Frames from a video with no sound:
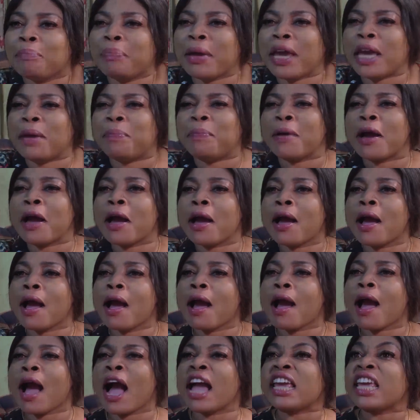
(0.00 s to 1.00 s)
Babe,
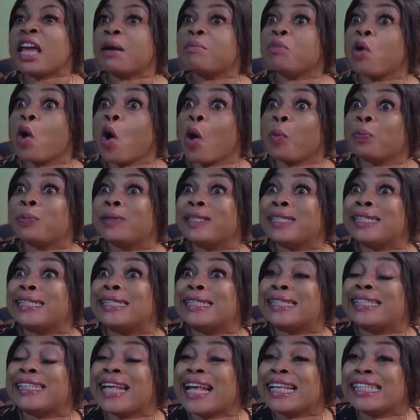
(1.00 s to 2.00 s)
I am
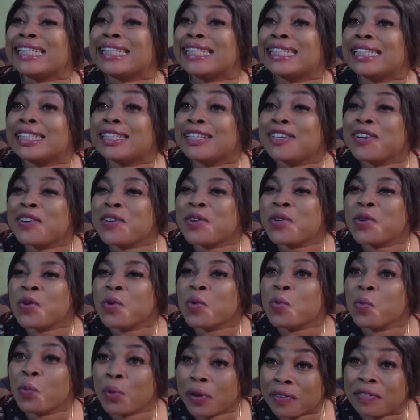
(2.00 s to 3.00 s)
obsessed
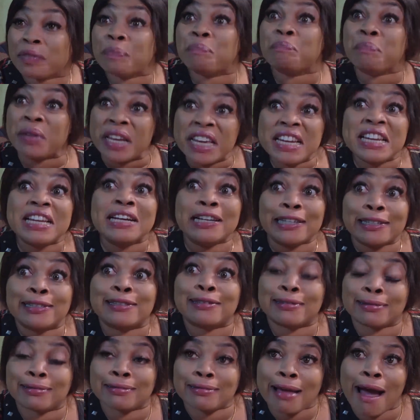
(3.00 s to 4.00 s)
with being a
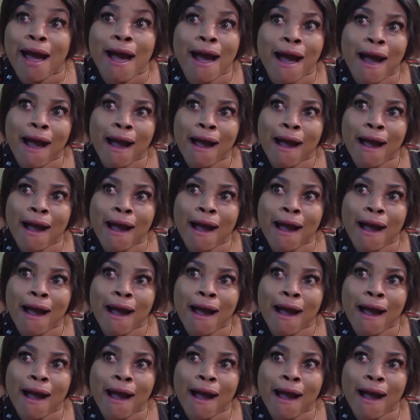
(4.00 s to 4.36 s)
star.